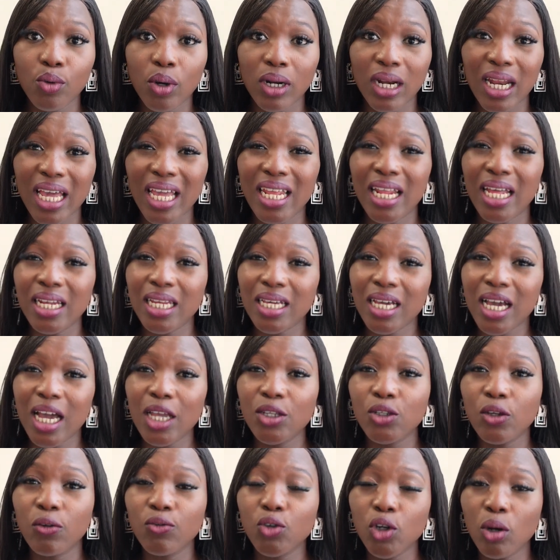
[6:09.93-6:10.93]
online and the
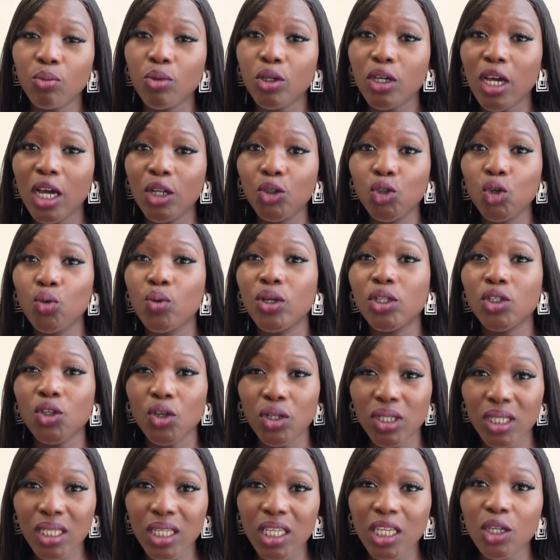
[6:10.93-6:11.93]
kinds of job you can do with
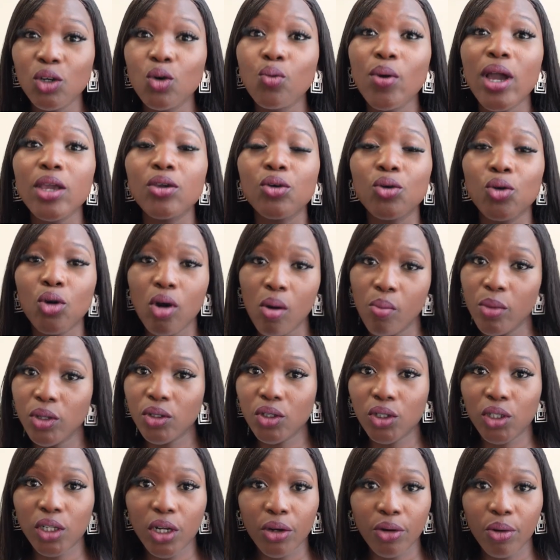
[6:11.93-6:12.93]
your skill when you come
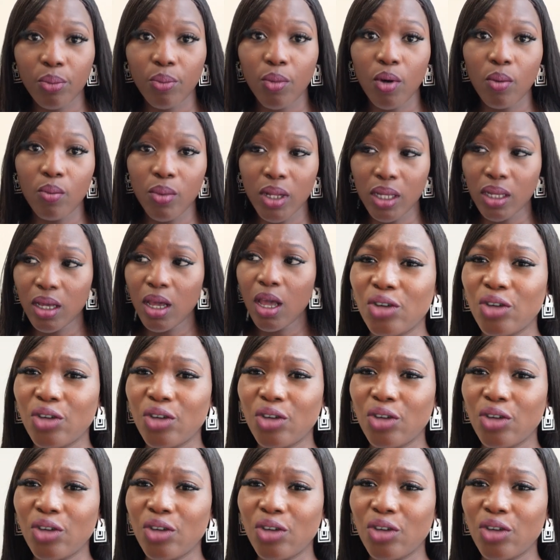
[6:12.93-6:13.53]
into Czech Republic.